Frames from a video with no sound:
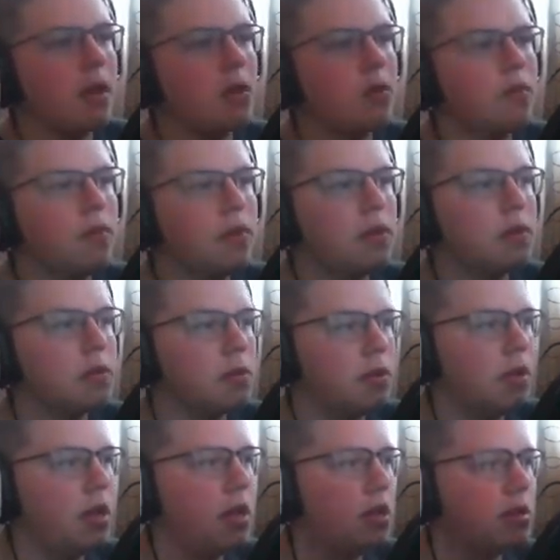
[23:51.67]
And hopefully
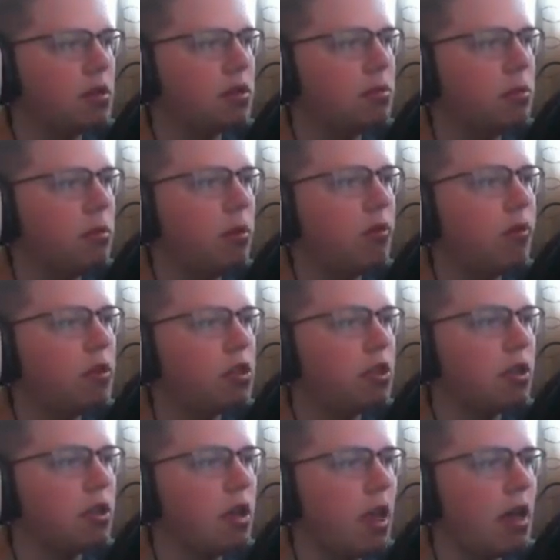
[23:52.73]
this one is a little bit more
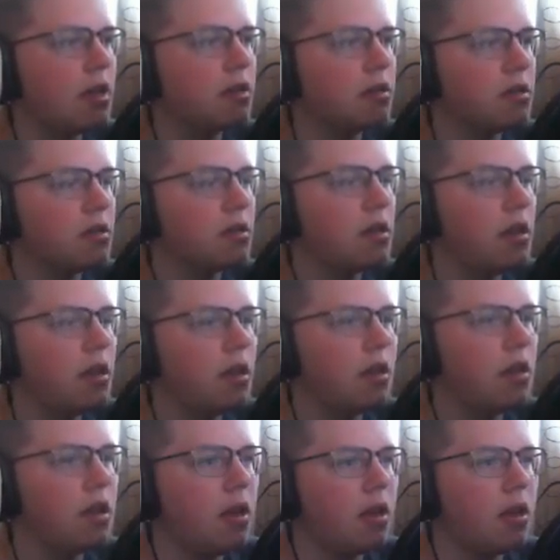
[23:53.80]
efficient. As
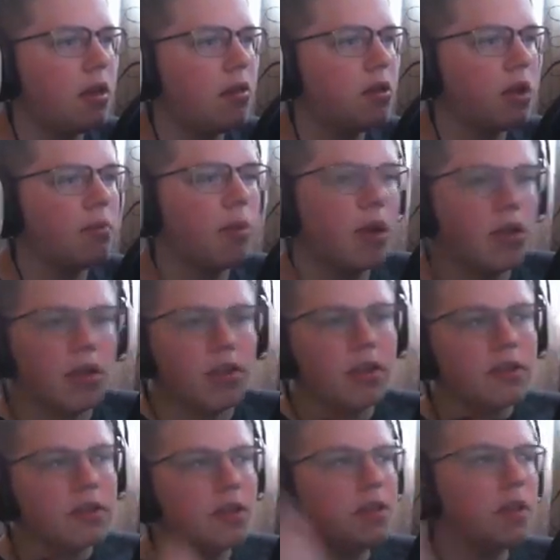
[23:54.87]
talking about
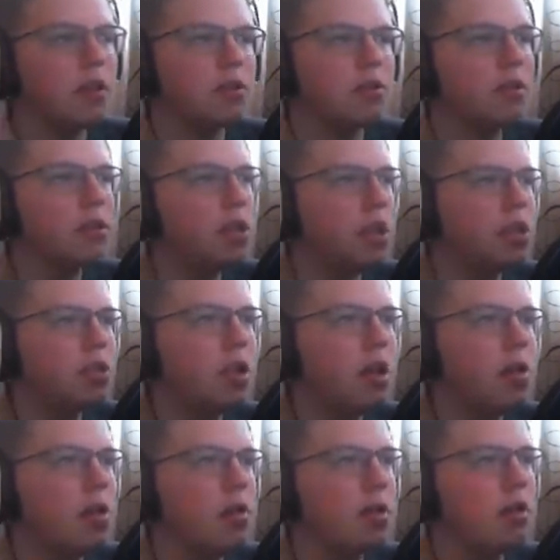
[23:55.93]
other things, nothing else really
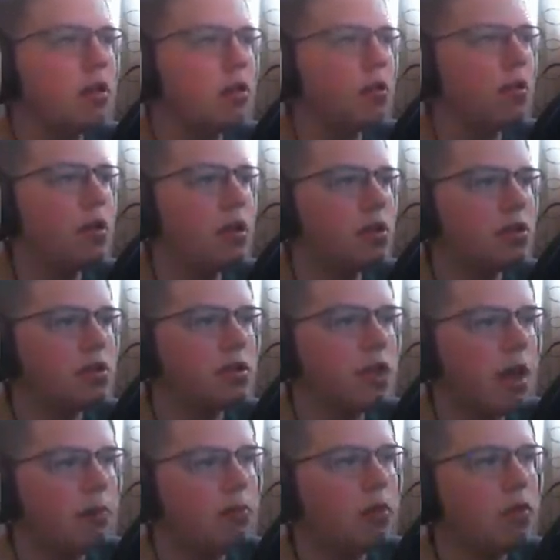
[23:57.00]
changed other than literally
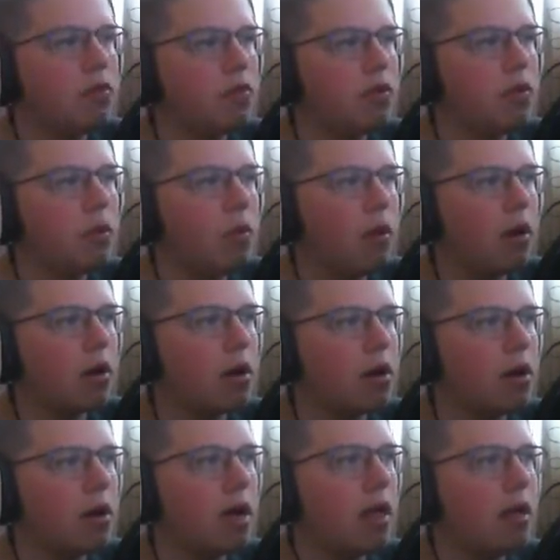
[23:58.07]
just I moved the
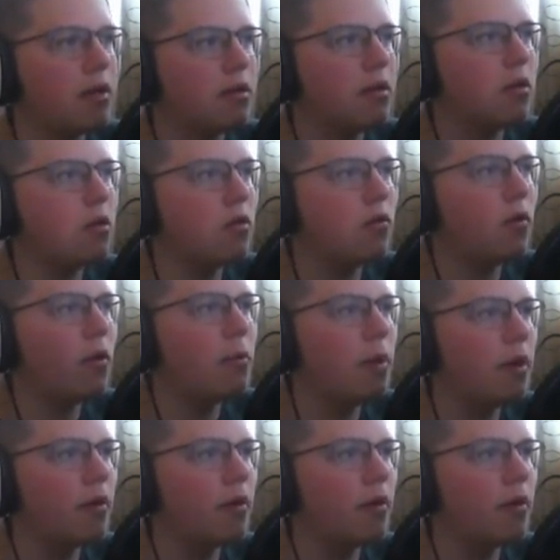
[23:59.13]
water in little